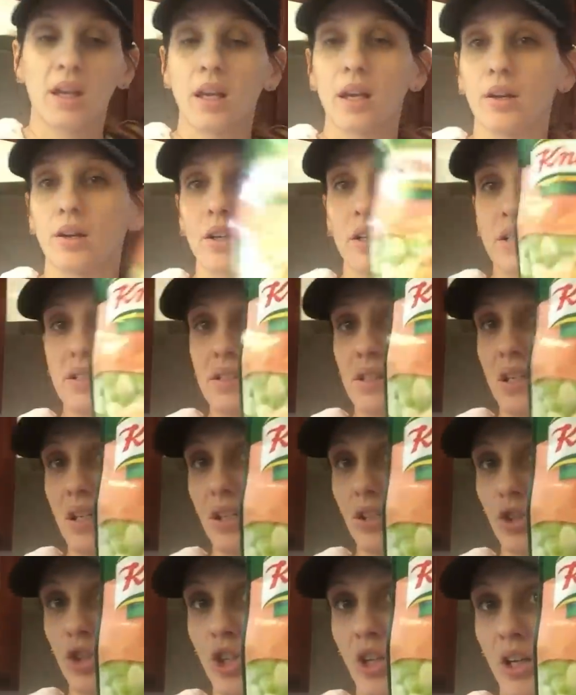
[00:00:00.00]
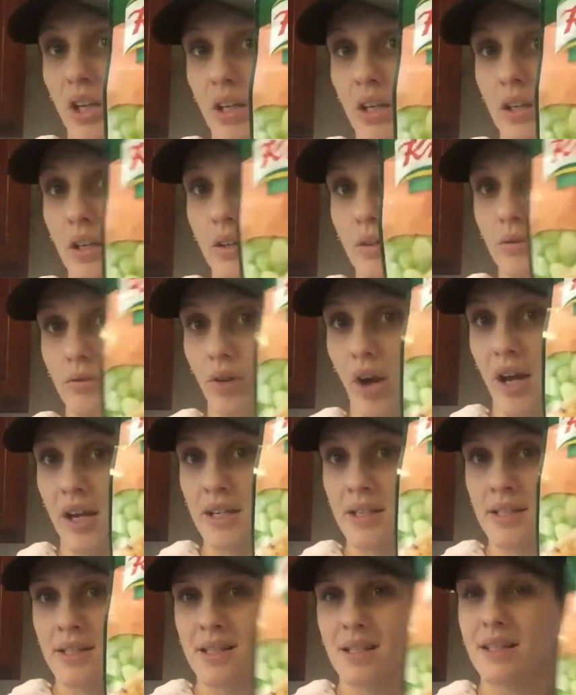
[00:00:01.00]
Here is the chicken
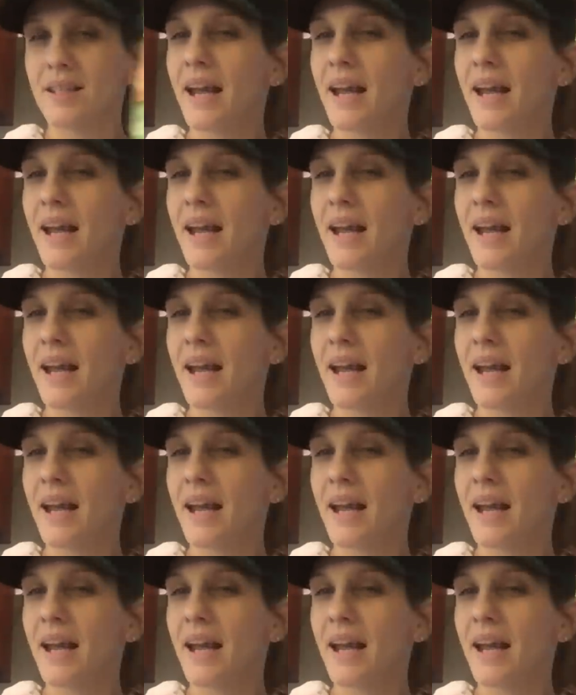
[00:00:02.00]
rice.